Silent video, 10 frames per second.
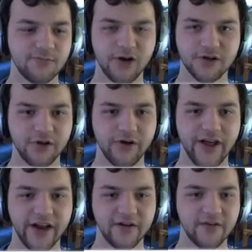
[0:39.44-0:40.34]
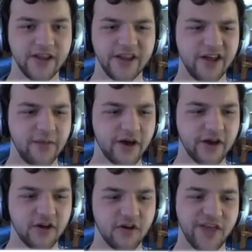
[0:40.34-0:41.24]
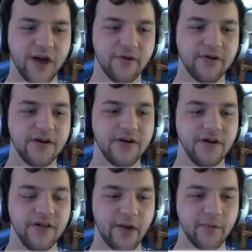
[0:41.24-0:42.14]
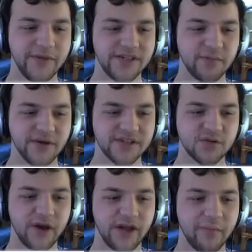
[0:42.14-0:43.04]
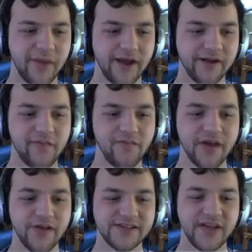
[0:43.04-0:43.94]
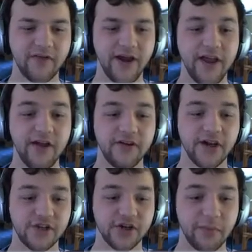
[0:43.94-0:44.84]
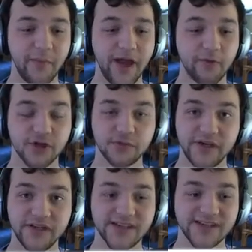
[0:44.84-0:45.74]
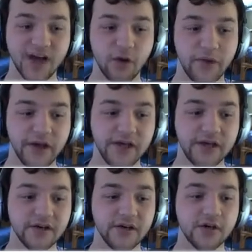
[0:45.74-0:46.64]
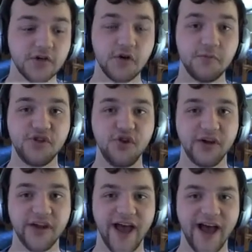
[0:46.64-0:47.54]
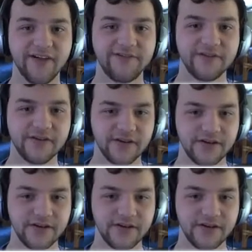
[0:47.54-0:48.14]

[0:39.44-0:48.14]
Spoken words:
well, I'll show you later. I'm not going to go for that one. That one means plus 20 command. This thing right here is your command, which means that's how many troops you can have.